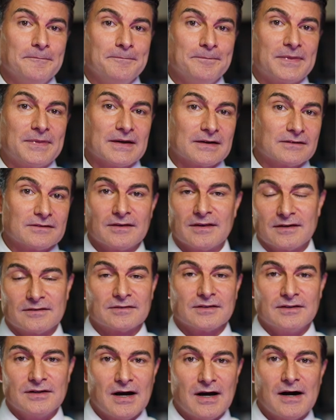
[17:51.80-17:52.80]
that's
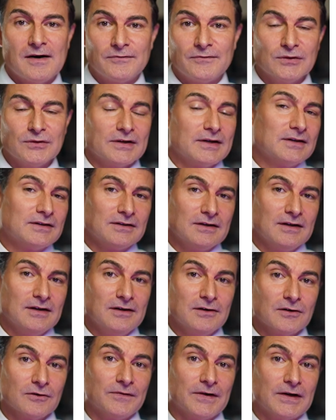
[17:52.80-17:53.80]
a novel
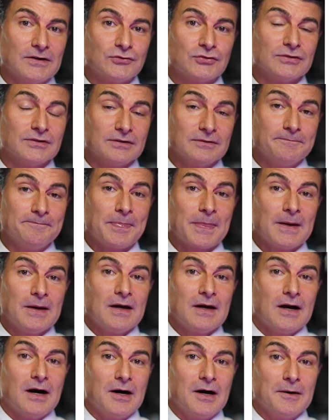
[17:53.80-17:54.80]
intervention
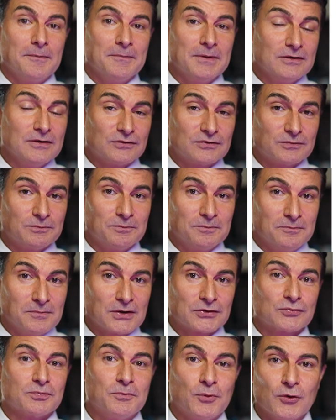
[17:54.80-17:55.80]
is
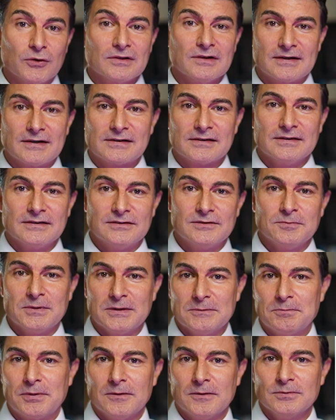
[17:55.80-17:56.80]
much more likely to be
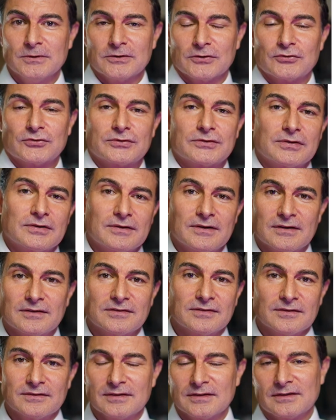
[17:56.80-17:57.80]
published than
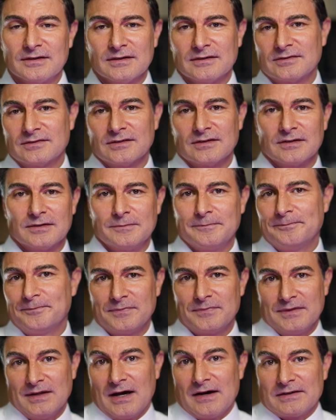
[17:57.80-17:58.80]
something that's
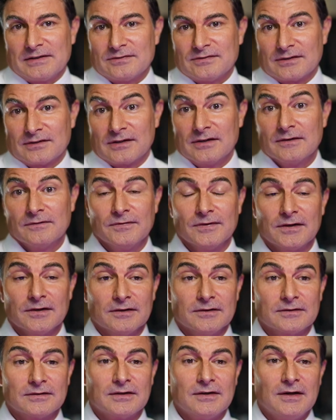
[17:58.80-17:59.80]
not
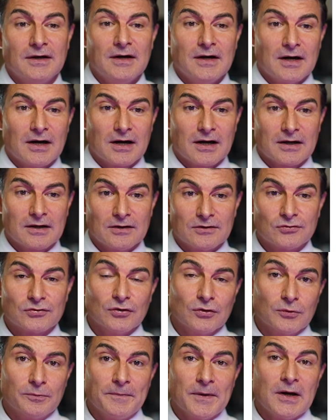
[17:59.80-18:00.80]
significant.
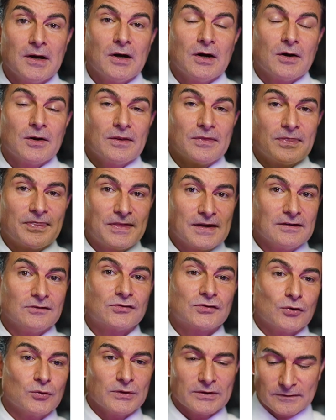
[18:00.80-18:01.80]
So things
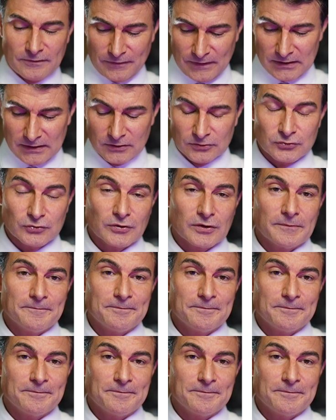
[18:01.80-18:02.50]
go in the file drawer.